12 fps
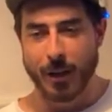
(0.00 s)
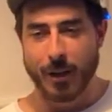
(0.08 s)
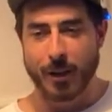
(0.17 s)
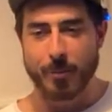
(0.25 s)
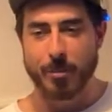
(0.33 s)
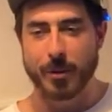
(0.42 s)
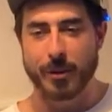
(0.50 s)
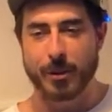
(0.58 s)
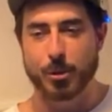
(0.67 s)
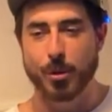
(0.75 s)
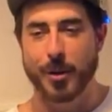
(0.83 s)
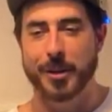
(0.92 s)
completely
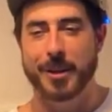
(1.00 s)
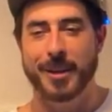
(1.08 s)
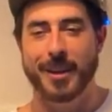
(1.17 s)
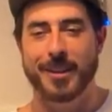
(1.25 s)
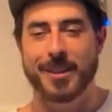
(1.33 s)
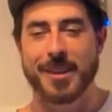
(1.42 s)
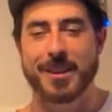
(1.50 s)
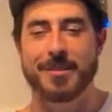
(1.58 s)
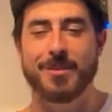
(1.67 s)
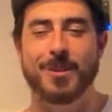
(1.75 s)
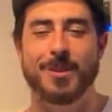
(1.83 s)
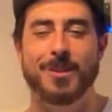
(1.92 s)
drunk at the end of
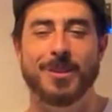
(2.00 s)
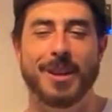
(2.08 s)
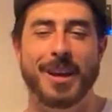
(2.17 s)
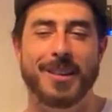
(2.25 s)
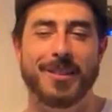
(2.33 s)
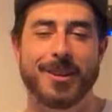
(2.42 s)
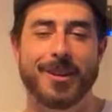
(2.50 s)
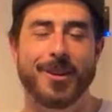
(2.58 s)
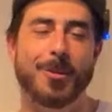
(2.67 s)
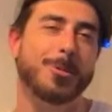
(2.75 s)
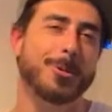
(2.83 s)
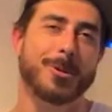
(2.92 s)
the day there,
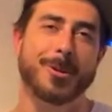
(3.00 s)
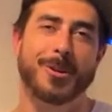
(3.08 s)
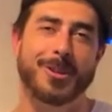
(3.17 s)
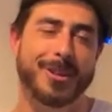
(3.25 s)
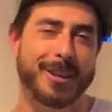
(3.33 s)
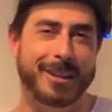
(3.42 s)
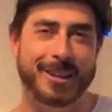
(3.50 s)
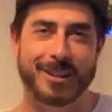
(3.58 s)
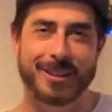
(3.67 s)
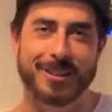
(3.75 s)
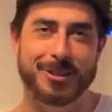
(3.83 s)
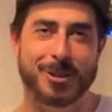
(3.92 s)
or like
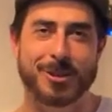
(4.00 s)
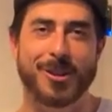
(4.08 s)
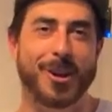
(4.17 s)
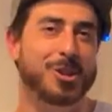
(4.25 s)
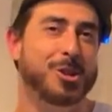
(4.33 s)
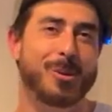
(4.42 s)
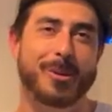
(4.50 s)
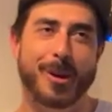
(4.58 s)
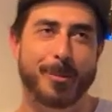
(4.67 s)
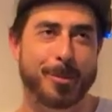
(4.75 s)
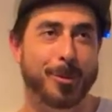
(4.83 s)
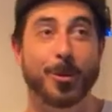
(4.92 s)
just not showed
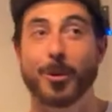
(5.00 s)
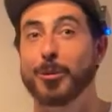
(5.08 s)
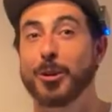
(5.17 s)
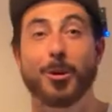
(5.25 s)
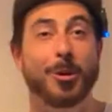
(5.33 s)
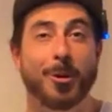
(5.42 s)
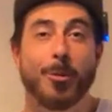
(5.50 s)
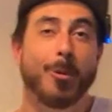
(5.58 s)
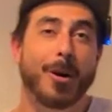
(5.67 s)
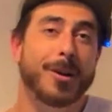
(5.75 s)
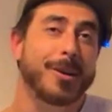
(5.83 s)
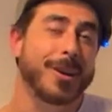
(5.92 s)
up, or you could have
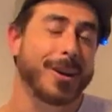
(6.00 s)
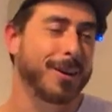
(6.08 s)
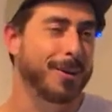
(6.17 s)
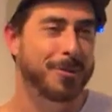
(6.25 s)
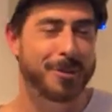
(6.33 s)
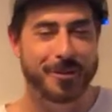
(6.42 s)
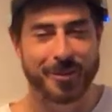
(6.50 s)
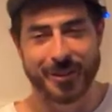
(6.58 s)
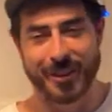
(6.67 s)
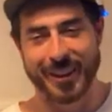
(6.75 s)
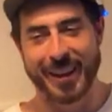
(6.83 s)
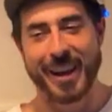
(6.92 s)
won, and it would have
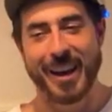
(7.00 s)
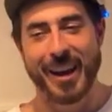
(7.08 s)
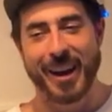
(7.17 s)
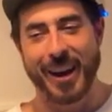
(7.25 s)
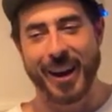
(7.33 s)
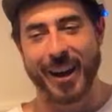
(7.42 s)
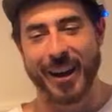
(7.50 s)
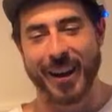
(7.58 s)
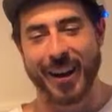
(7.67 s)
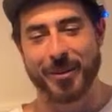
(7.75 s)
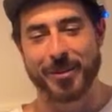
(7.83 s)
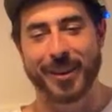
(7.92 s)
like I
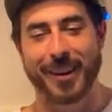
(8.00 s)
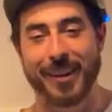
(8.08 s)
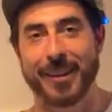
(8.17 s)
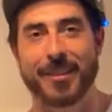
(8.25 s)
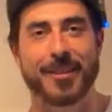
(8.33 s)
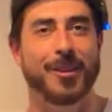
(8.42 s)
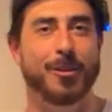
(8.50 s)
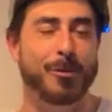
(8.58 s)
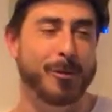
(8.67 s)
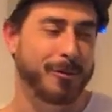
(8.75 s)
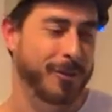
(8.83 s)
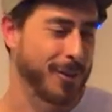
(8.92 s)
was like destined for
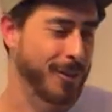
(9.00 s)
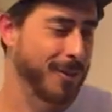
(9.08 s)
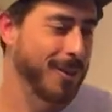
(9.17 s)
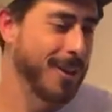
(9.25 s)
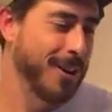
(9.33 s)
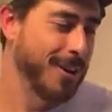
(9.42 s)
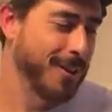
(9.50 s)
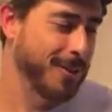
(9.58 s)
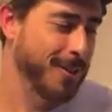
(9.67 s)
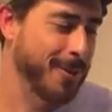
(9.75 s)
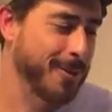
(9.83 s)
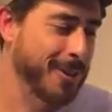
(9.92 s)
fifth." So
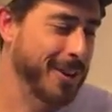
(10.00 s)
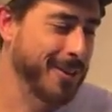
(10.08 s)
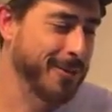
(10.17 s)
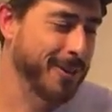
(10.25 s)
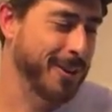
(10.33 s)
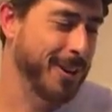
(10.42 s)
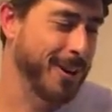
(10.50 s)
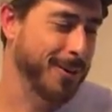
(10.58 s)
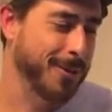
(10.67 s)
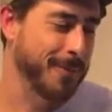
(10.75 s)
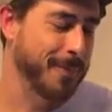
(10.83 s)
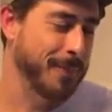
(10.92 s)
it was kind of funny how
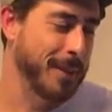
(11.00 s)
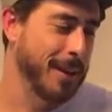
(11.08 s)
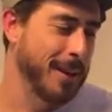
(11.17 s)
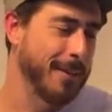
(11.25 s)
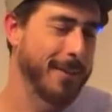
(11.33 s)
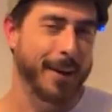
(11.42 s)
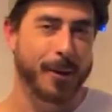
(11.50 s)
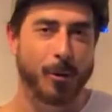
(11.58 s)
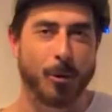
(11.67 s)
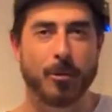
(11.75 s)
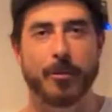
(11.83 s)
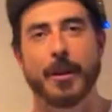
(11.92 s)
that
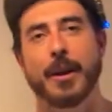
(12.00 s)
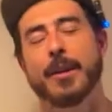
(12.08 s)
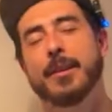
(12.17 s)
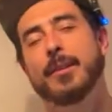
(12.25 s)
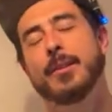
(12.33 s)
goal that